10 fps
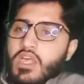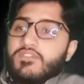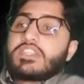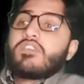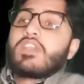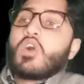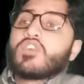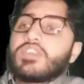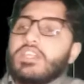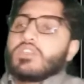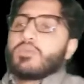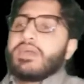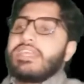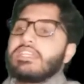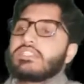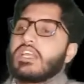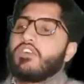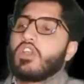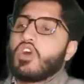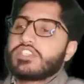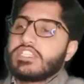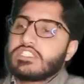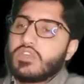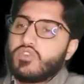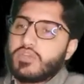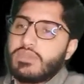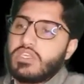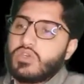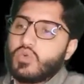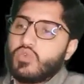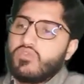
With a velocity. So my initial velocity is given to be u,